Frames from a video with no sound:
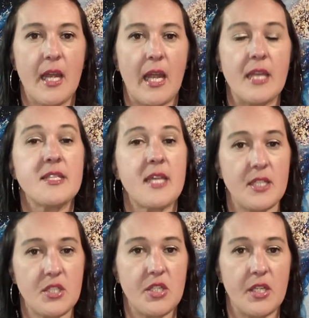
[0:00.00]
and
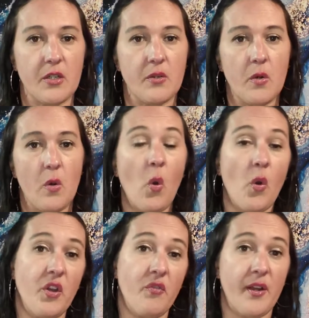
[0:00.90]
send it to you,
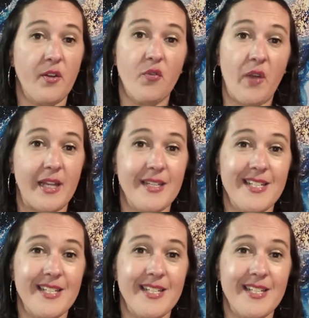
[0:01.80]
or you find a friend